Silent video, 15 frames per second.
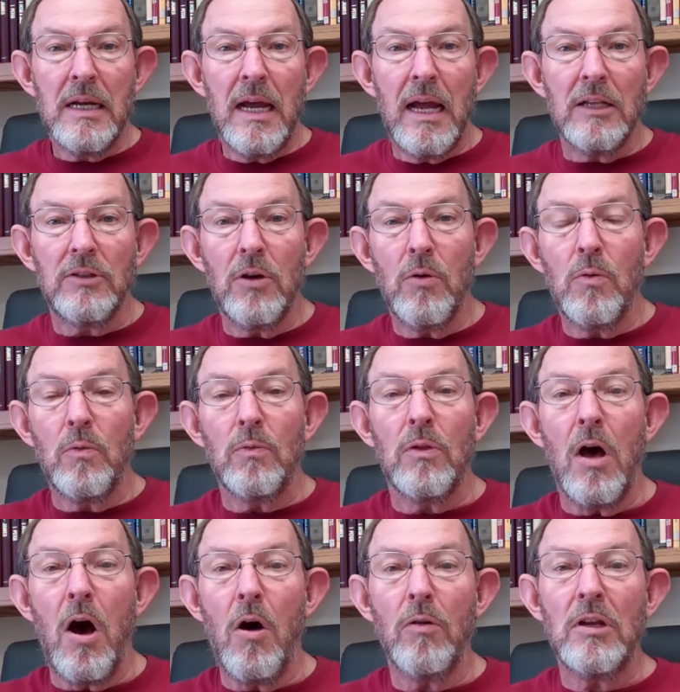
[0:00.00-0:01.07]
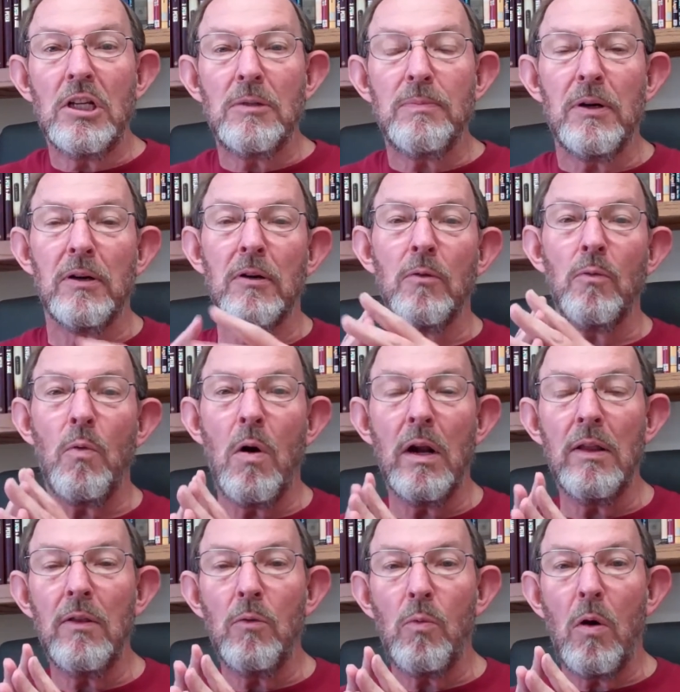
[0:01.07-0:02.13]
And so the Holy Spirit,
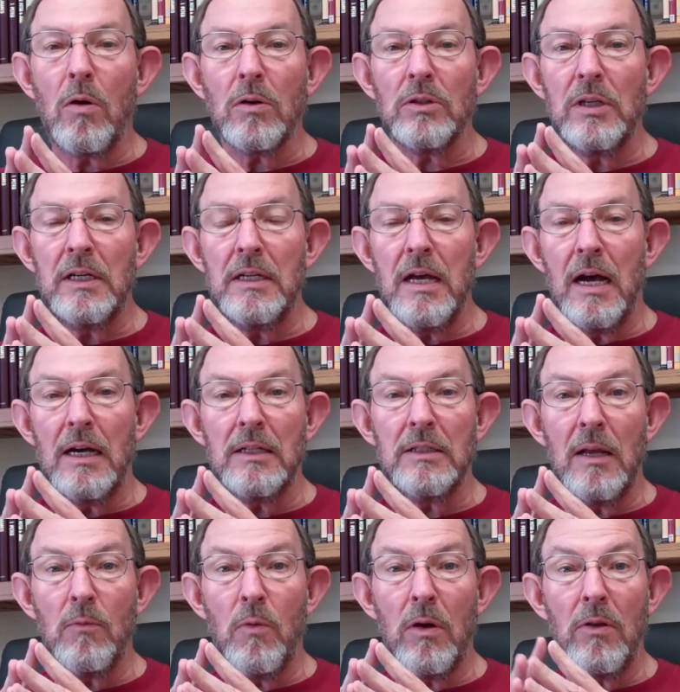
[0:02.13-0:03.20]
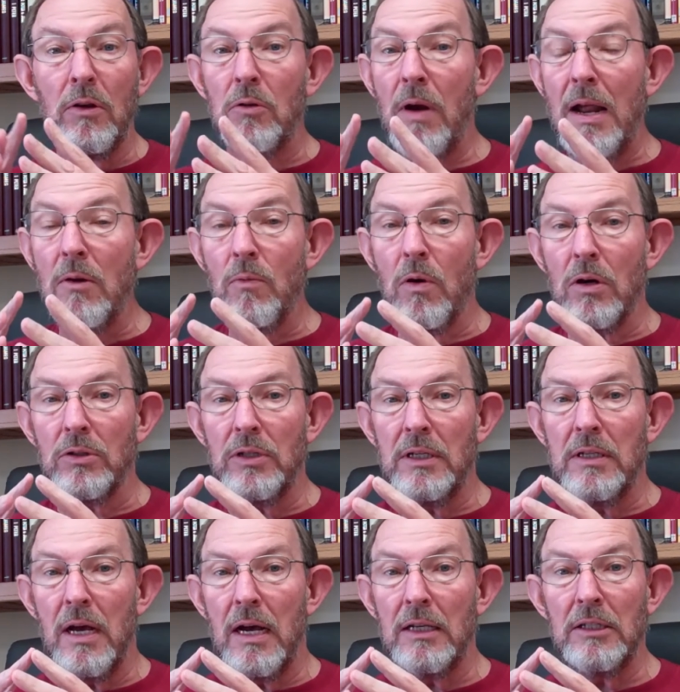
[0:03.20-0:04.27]
one of the works He does, and one of the great works He
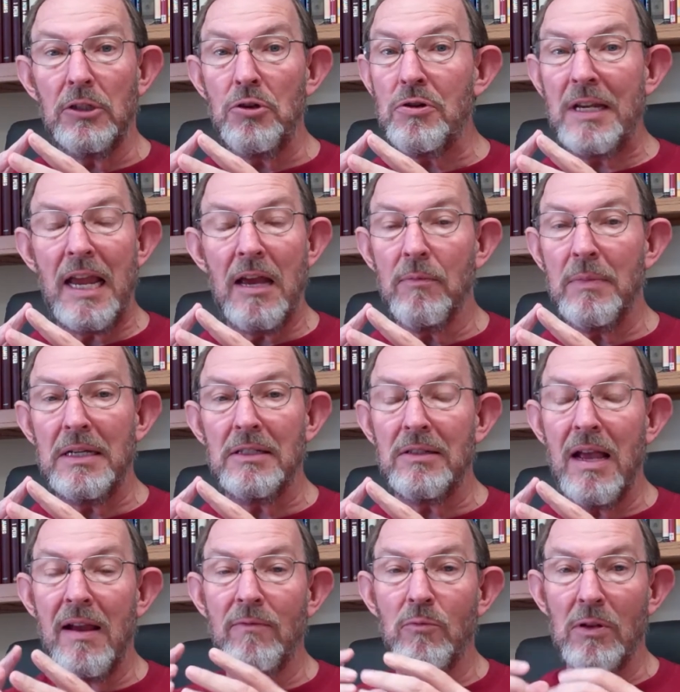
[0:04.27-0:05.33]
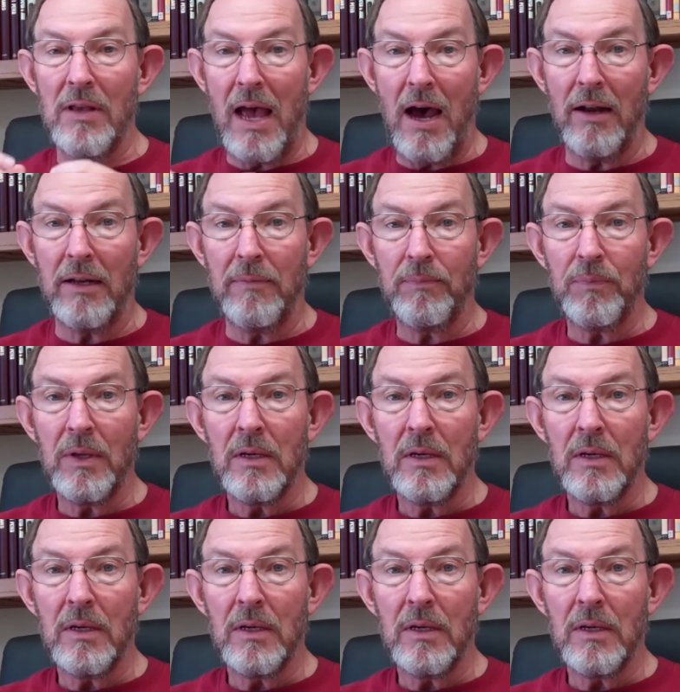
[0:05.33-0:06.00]
does, and you can't be saved without it,